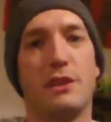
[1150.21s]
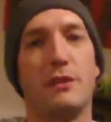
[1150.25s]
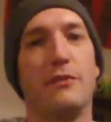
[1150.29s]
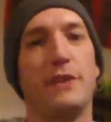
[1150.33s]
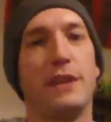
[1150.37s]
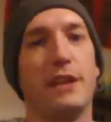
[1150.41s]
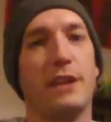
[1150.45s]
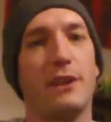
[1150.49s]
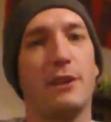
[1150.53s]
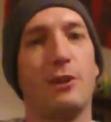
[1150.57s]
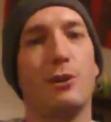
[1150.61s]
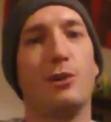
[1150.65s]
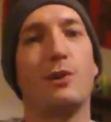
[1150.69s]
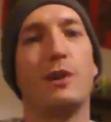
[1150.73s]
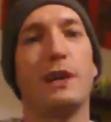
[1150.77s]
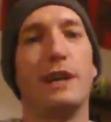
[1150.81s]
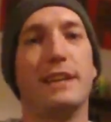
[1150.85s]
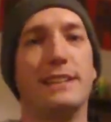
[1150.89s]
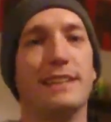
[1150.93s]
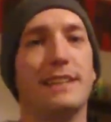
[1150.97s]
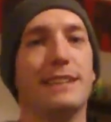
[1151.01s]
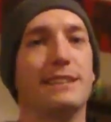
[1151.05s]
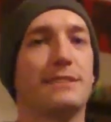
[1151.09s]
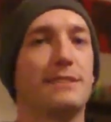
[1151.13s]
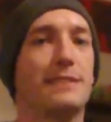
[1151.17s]
the video
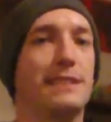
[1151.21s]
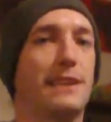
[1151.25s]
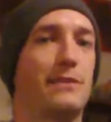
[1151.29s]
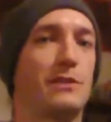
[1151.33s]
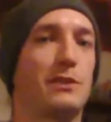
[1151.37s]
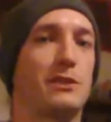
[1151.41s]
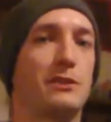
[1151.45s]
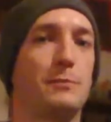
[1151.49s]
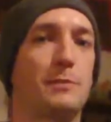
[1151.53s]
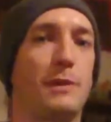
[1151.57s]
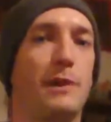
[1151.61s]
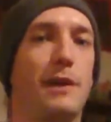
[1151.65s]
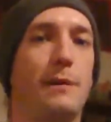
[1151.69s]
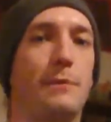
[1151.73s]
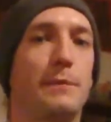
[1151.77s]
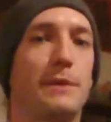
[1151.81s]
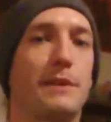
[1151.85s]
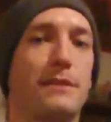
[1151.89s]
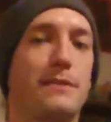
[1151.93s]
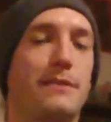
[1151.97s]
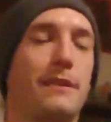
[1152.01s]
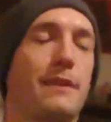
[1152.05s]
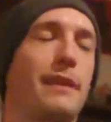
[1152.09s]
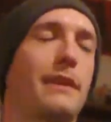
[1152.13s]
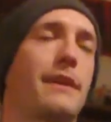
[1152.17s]
and they just never respond
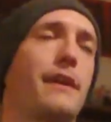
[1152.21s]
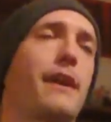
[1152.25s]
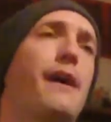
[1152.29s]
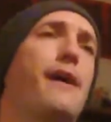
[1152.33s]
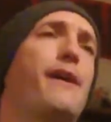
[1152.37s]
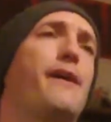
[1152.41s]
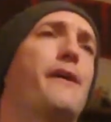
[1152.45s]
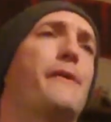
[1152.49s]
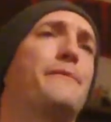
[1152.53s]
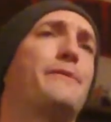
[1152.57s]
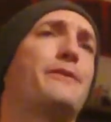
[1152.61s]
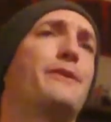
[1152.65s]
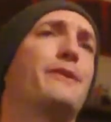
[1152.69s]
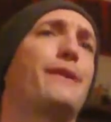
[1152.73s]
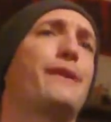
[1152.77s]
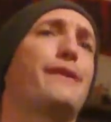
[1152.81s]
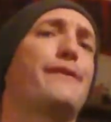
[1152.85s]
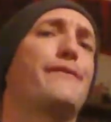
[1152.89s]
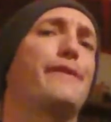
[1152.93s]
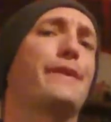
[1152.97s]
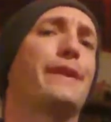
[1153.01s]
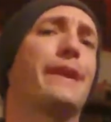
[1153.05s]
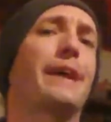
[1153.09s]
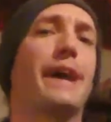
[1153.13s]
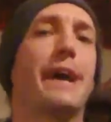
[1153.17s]
because they're like, oh, I'm too
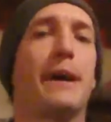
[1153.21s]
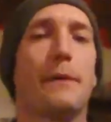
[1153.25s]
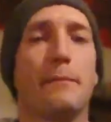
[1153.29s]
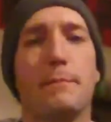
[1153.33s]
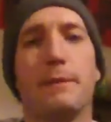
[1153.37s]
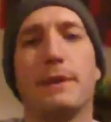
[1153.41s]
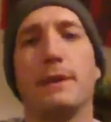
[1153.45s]
good for that.